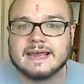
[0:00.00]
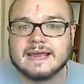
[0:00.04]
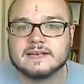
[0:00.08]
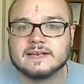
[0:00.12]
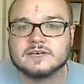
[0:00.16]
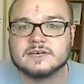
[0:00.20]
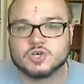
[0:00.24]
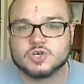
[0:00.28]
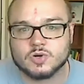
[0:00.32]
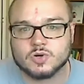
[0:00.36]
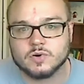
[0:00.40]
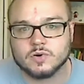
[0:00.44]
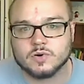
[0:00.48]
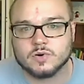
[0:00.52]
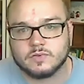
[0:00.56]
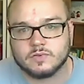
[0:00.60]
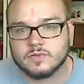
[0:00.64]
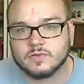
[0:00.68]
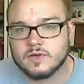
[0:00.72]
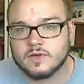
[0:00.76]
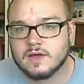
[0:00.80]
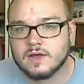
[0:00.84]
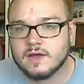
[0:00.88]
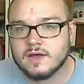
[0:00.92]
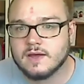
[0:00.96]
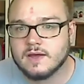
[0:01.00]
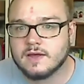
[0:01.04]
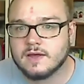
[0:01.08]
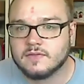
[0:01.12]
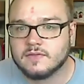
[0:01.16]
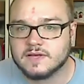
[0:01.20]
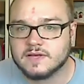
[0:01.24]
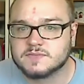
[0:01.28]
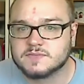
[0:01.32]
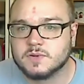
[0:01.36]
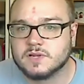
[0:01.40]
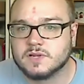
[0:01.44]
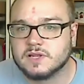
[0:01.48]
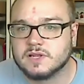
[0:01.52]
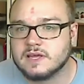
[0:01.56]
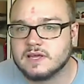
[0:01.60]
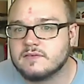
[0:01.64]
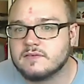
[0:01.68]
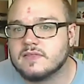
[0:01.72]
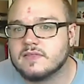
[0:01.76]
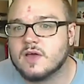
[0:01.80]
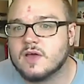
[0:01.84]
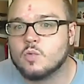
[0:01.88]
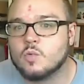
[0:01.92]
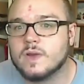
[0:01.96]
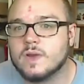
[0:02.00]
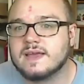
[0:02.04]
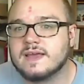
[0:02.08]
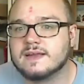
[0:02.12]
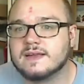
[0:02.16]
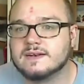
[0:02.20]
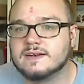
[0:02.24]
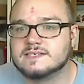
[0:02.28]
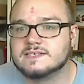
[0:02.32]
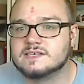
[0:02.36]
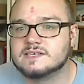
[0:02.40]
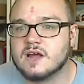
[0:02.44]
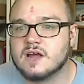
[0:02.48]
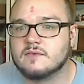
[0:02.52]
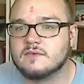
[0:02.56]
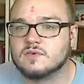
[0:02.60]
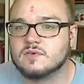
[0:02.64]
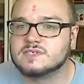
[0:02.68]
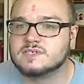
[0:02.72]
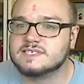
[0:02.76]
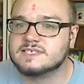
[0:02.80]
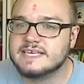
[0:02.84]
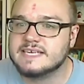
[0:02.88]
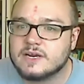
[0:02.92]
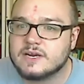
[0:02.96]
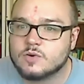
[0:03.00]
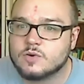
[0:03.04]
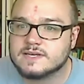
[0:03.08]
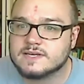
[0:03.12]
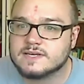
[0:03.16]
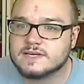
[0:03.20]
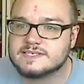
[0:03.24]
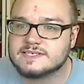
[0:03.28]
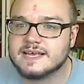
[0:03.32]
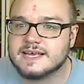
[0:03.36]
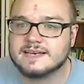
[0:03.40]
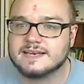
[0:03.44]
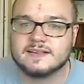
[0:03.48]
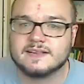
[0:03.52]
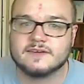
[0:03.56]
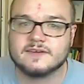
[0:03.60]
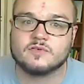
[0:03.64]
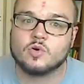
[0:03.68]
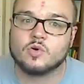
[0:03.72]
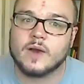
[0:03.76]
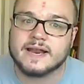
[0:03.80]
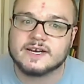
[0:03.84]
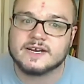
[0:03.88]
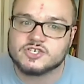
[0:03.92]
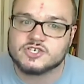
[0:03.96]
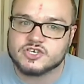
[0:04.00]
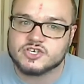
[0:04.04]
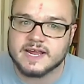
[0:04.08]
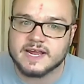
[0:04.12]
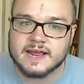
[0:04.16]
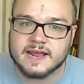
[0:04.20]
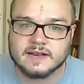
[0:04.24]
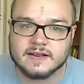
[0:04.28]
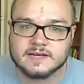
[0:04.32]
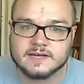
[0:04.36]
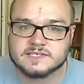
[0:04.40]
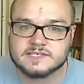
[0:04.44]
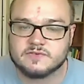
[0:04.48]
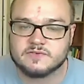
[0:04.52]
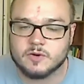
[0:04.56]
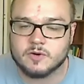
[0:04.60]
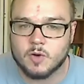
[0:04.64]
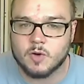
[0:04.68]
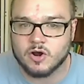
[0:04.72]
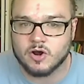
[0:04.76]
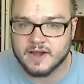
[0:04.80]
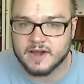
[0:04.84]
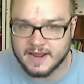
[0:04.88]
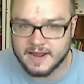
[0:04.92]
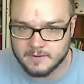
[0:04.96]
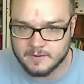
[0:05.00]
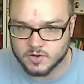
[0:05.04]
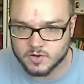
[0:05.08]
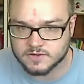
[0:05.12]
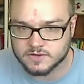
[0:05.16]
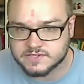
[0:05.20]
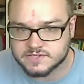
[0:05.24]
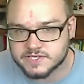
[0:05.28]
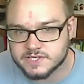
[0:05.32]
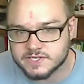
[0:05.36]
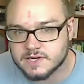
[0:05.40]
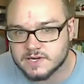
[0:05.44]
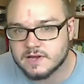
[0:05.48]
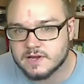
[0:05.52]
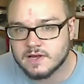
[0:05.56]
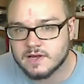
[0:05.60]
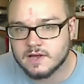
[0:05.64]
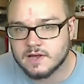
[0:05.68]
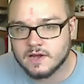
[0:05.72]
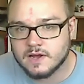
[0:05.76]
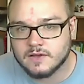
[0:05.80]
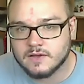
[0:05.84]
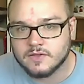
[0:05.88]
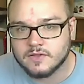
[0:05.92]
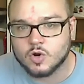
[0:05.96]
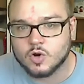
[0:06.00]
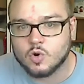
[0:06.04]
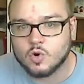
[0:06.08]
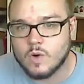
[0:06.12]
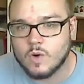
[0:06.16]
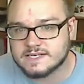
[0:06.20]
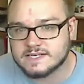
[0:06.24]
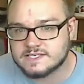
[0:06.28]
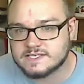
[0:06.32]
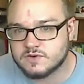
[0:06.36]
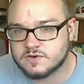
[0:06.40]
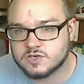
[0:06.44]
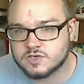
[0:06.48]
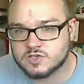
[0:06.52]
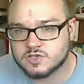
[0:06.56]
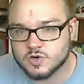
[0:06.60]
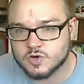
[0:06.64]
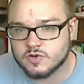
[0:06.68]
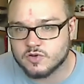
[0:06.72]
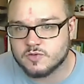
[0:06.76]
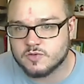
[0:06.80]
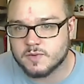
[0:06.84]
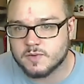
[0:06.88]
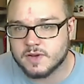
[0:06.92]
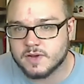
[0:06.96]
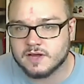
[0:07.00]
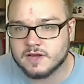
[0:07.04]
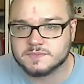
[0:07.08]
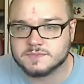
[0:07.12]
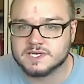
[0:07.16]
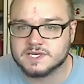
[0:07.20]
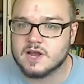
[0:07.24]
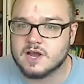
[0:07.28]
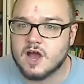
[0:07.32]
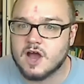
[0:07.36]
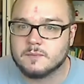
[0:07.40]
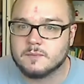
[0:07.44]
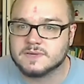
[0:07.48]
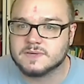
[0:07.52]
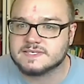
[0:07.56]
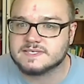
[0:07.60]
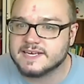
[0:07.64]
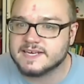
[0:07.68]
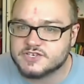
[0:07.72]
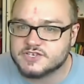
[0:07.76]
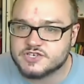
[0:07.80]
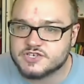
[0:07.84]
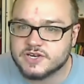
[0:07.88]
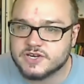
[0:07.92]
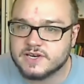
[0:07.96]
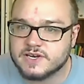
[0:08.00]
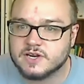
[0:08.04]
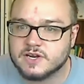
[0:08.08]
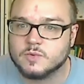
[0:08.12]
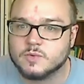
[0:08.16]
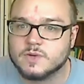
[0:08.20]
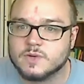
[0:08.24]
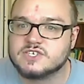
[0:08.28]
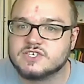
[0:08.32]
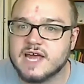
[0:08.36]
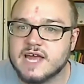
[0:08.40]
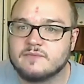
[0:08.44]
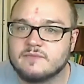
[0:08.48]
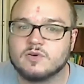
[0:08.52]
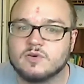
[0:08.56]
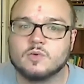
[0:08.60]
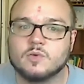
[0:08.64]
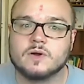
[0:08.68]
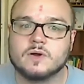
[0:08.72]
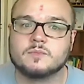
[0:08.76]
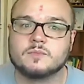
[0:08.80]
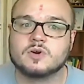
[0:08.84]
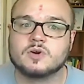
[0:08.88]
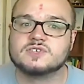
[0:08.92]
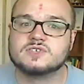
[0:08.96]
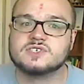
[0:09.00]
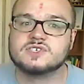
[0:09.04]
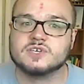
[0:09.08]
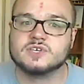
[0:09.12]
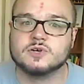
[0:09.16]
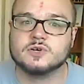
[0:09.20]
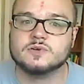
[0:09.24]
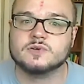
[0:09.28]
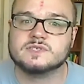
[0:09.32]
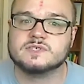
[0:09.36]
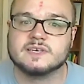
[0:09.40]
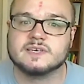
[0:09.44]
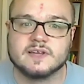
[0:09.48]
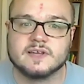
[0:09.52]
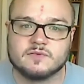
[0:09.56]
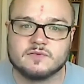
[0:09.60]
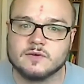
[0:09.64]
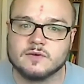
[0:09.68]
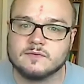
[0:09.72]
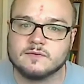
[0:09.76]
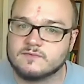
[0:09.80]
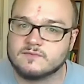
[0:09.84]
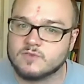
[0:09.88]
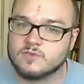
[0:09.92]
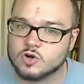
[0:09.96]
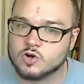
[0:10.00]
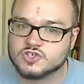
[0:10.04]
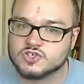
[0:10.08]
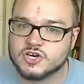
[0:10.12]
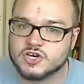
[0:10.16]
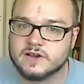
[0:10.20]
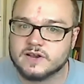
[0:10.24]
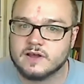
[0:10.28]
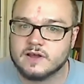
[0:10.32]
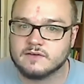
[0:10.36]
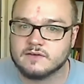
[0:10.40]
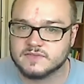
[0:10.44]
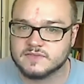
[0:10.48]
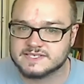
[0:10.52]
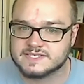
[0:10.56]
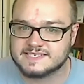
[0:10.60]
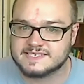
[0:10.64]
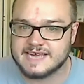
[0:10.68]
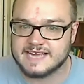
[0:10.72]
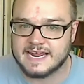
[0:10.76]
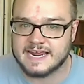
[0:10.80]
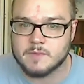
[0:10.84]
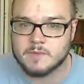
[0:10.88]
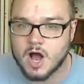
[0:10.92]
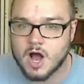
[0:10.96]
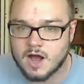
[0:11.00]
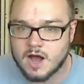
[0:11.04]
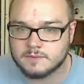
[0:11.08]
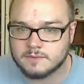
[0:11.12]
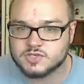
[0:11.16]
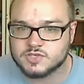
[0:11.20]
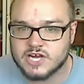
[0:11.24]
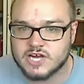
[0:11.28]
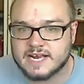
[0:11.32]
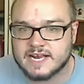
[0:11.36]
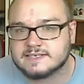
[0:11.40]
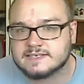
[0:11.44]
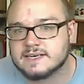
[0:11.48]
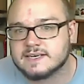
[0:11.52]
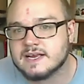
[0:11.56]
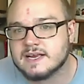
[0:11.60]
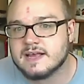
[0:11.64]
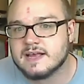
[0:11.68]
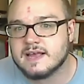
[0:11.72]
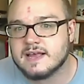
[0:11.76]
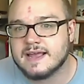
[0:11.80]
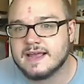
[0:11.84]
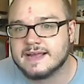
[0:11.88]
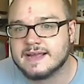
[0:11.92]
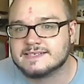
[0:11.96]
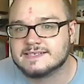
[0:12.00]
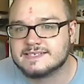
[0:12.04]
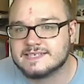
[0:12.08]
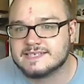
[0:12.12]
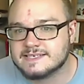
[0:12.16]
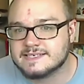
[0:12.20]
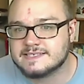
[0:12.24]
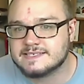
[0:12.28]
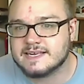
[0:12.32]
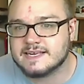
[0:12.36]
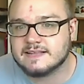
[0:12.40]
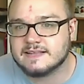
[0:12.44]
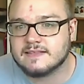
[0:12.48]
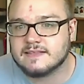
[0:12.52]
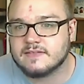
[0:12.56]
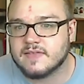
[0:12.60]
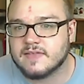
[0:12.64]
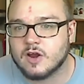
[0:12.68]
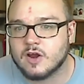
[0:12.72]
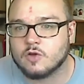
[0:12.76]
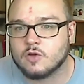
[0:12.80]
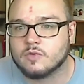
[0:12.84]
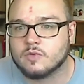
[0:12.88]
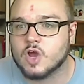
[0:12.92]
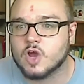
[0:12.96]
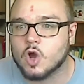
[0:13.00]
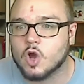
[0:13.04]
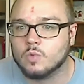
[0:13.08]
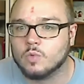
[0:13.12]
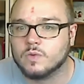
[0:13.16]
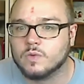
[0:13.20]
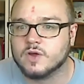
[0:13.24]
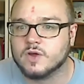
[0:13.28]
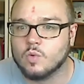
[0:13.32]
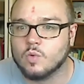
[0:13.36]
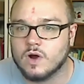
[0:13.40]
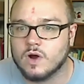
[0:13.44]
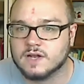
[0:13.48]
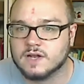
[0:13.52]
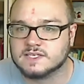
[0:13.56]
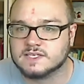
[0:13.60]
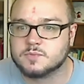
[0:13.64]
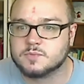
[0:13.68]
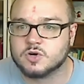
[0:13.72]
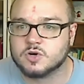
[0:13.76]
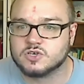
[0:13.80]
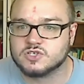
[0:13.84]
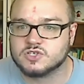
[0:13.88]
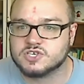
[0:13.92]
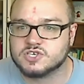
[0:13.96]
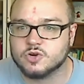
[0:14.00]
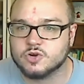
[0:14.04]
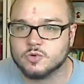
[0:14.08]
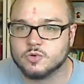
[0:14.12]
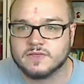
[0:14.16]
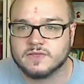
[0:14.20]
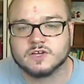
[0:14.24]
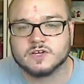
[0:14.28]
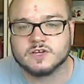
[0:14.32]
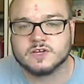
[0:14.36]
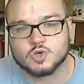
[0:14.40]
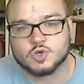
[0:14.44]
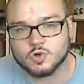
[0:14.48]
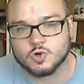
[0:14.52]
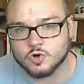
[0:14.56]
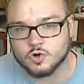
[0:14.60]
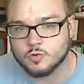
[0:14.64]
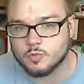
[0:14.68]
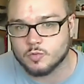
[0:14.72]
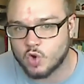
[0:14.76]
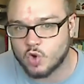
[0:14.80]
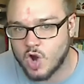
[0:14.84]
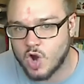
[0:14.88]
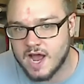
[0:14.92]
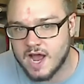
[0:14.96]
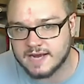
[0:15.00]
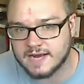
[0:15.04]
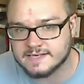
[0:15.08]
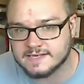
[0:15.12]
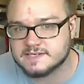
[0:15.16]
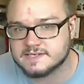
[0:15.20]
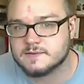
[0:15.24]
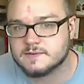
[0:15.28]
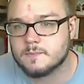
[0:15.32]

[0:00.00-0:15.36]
truth, thus believing that we can discover secrets that differentiate us from our neighbors. The quest for truth becomes a competition in which everyone pursues a different version of the same object, insisting that they are the only ones pursuing the true prize.